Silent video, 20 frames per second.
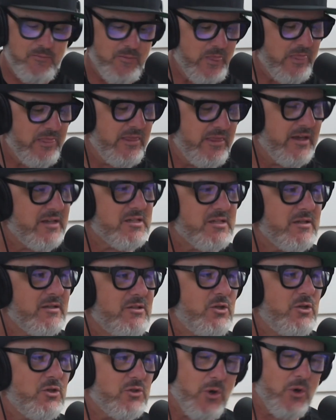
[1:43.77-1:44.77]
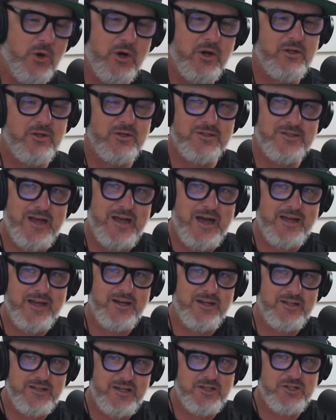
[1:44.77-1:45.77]
This tutorial is not going
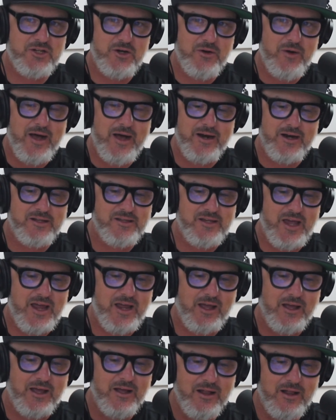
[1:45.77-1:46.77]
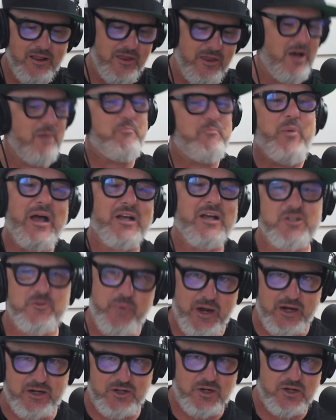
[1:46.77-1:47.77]
to teach you how to take the best
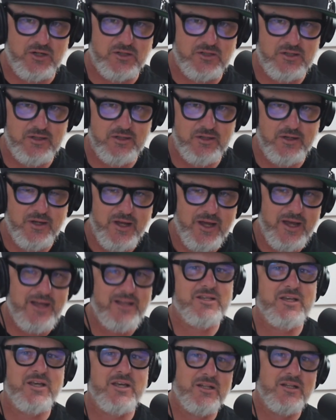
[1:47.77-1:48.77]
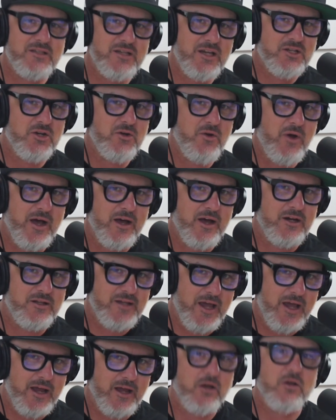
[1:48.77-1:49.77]
pictures. It's going to teach you how to
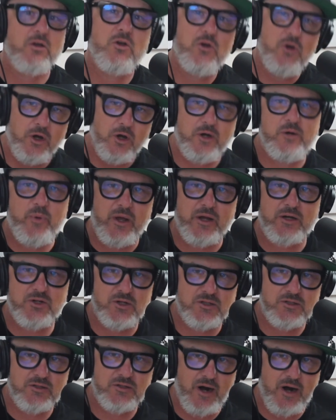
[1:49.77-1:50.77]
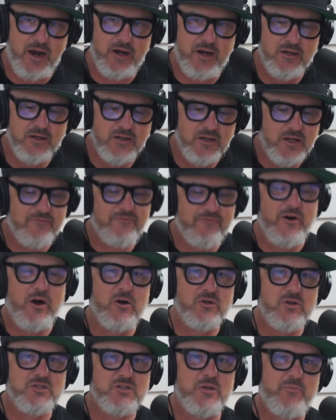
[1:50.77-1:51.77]
take good pictures, right?
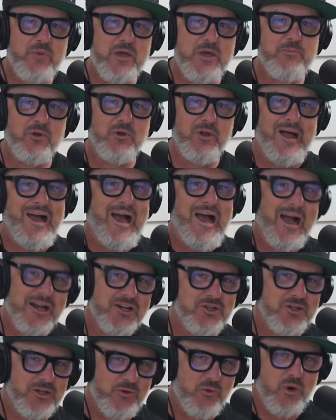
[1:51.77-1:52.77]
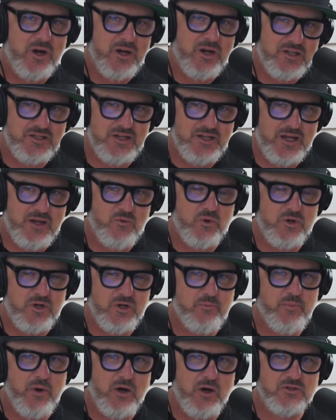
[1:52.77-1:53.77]
Photos that people actually want to see when
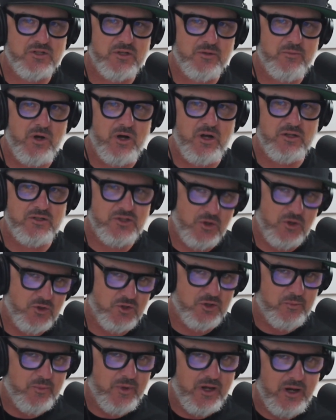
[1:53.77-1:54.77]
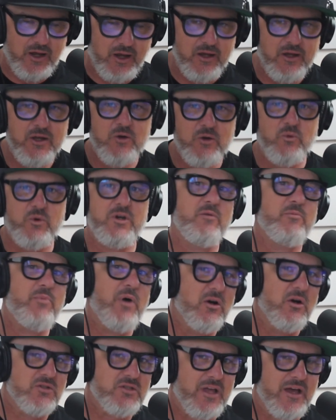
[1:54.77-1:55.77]
you post them on social media. When you
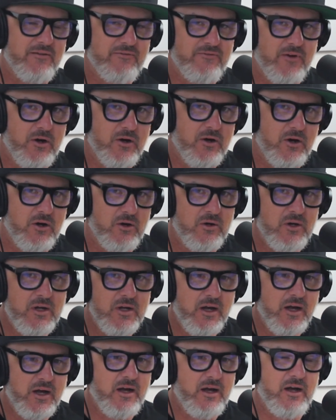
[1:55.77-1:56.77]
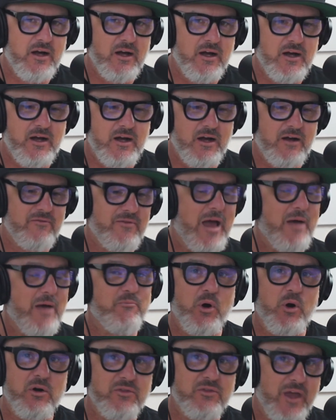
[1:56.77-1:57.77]
post that photo of
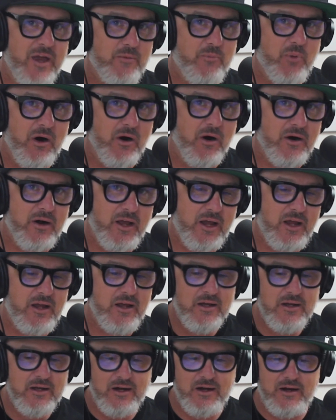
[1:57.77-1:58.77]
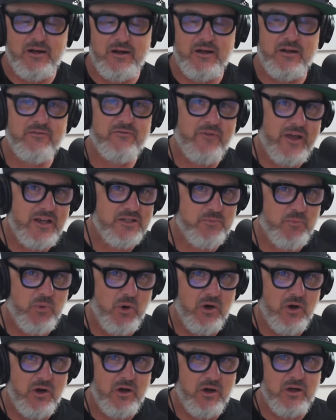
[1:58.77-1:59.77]
that birthday party on
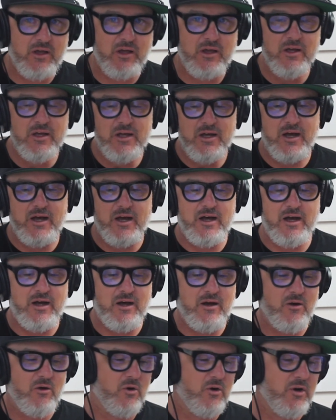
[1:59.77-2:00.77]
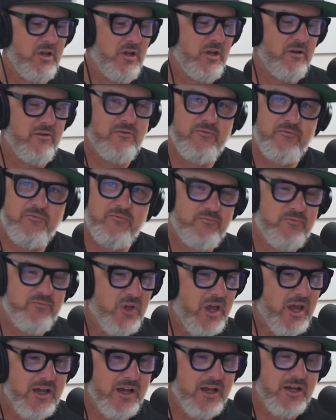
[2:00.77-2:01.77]
Facebook, or you
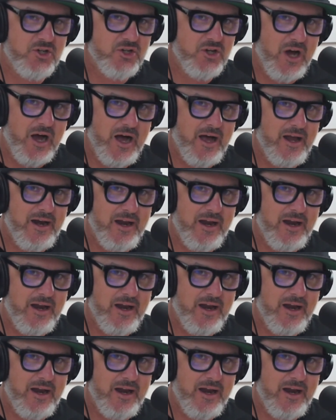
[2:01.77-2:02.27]
take a shot